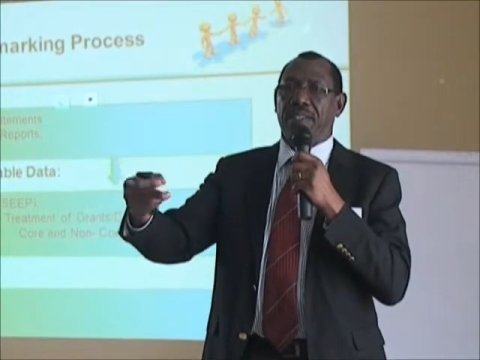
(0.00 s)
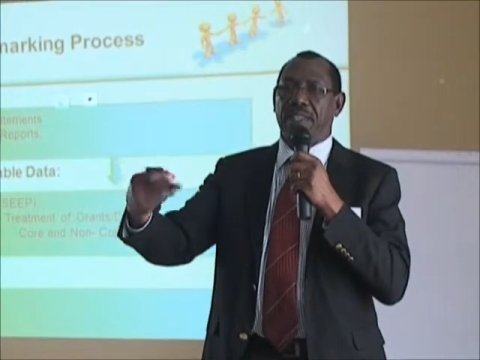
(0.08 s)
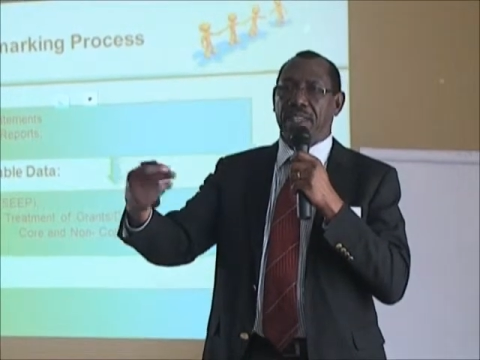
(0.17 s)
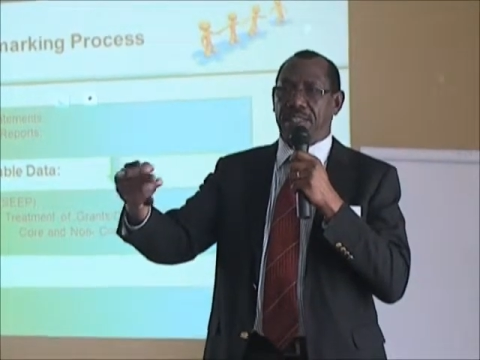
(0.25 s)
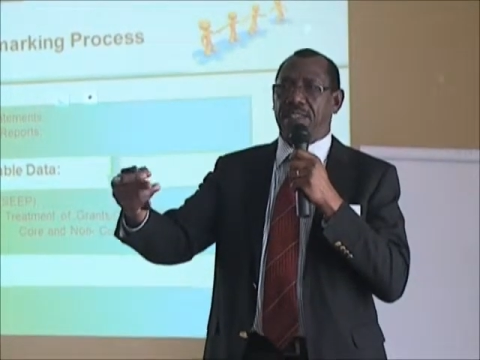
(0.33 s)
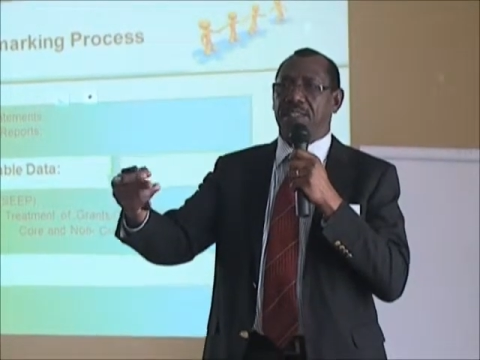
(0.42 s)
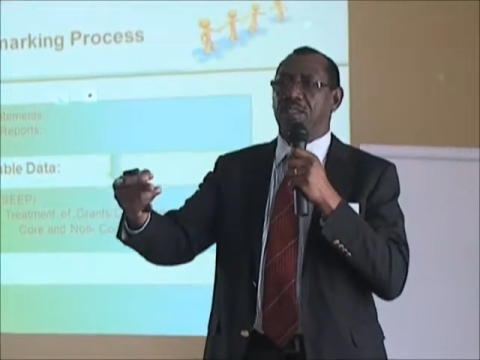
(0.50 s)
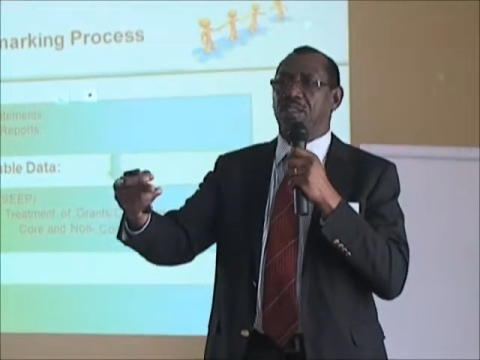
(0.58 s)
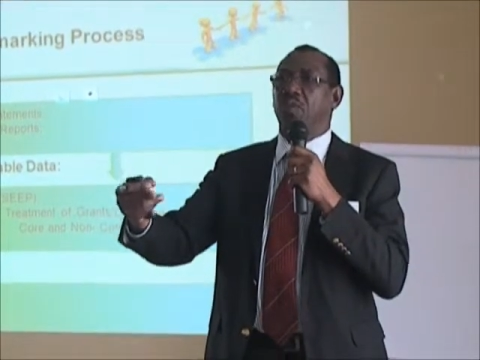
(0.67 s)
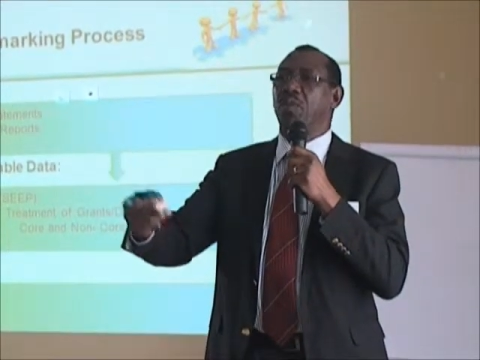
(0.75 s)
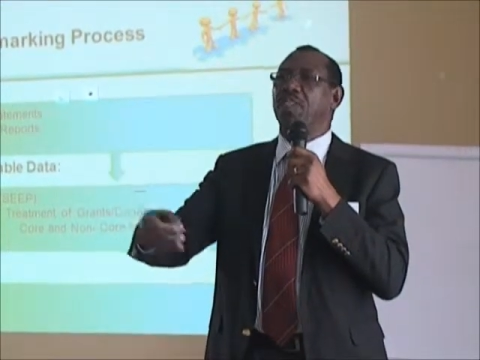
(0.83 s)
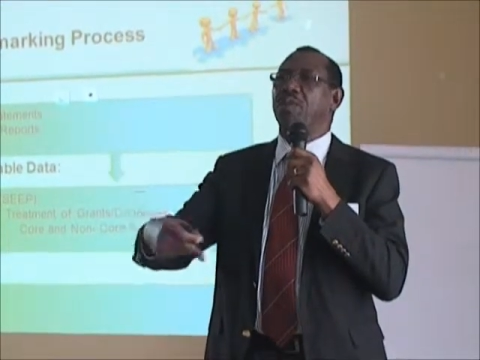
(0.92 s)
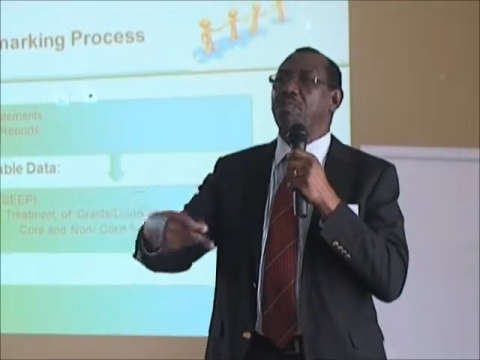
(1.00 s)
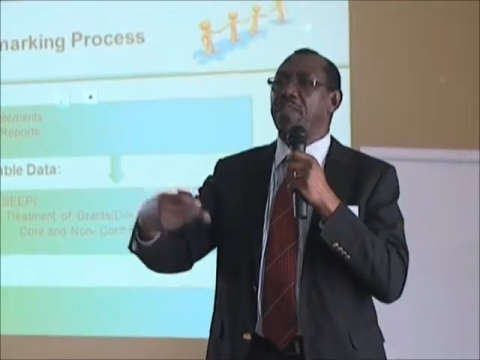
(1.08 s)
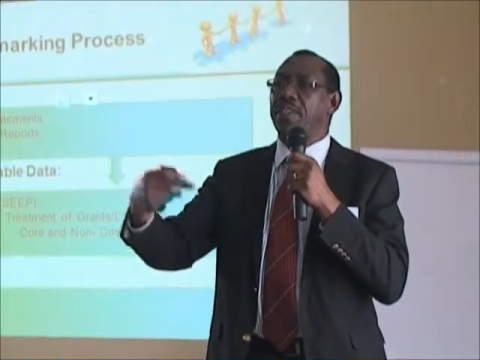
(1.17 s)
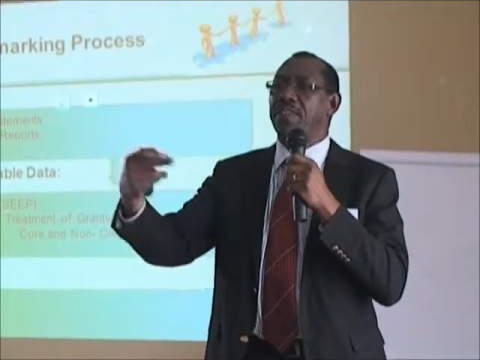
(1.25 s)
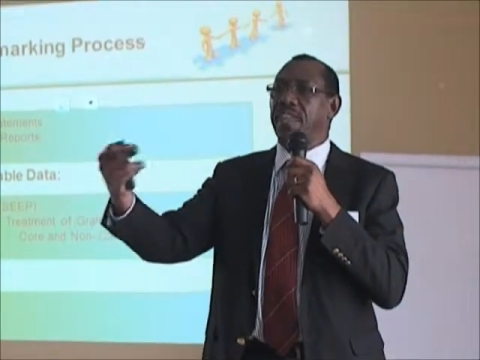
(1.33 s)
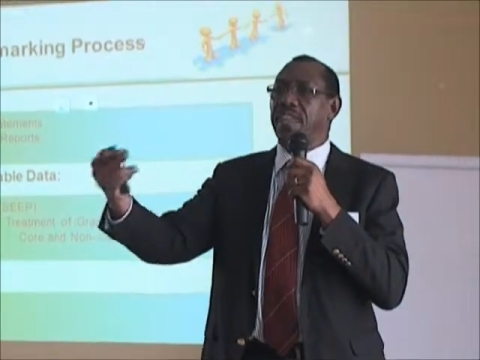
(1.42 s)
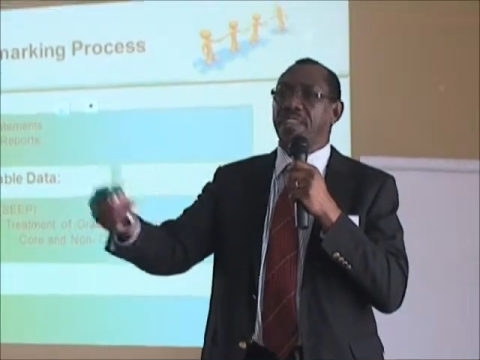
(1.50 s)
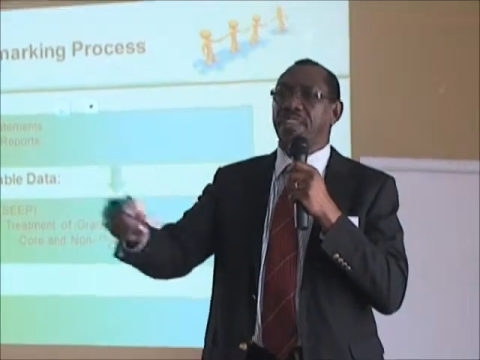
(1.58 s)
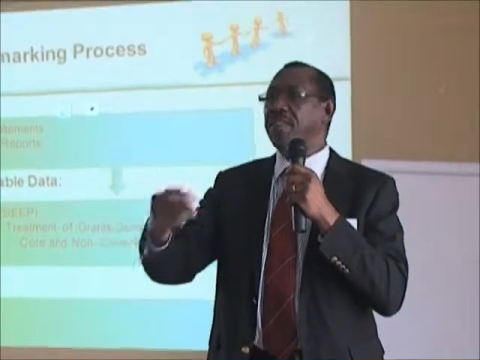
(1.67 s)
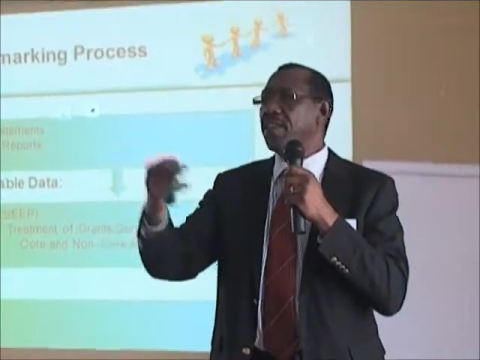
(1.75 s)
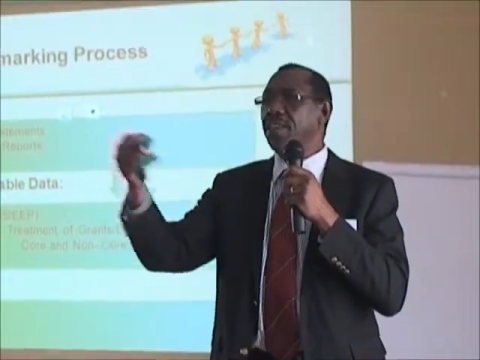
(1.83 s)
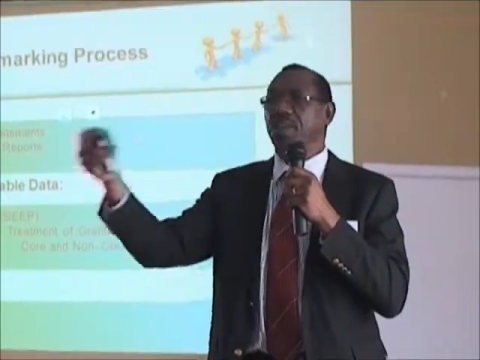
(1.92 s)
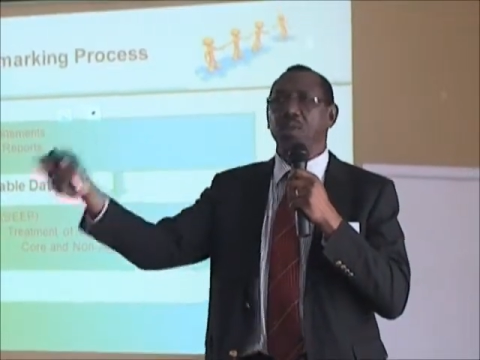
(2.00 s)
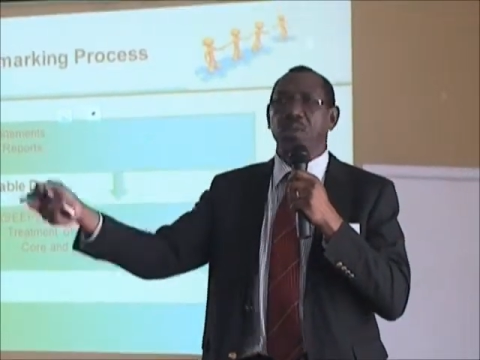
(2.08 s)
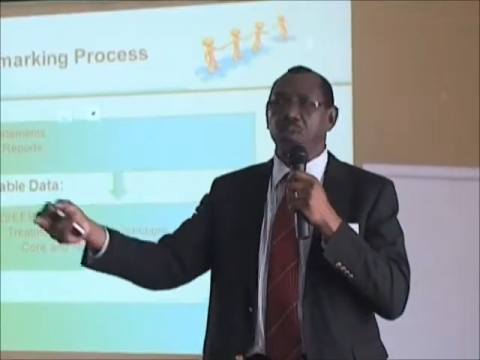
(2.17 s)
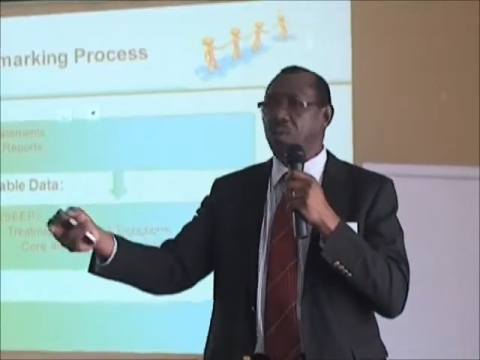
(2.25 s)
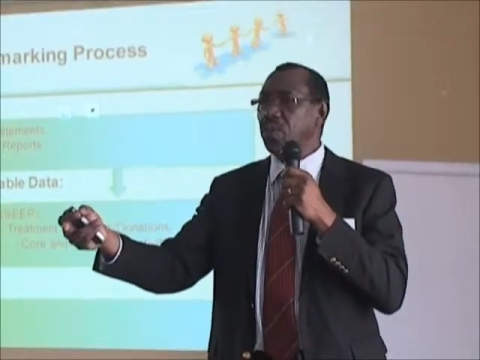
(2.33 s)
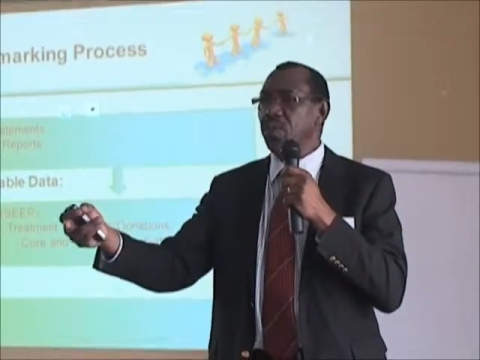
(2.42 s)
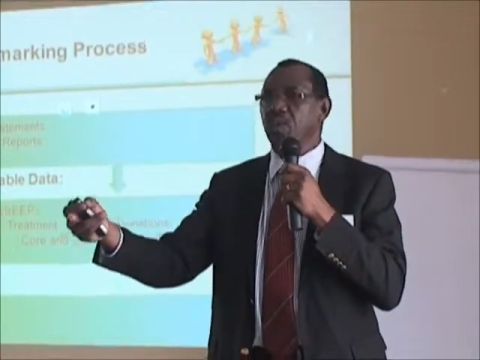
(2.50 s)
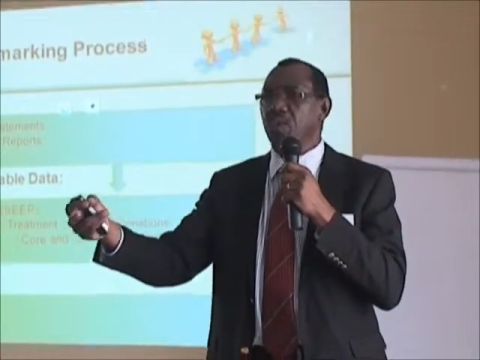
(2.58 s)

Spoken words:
Yes, so which means anything you do,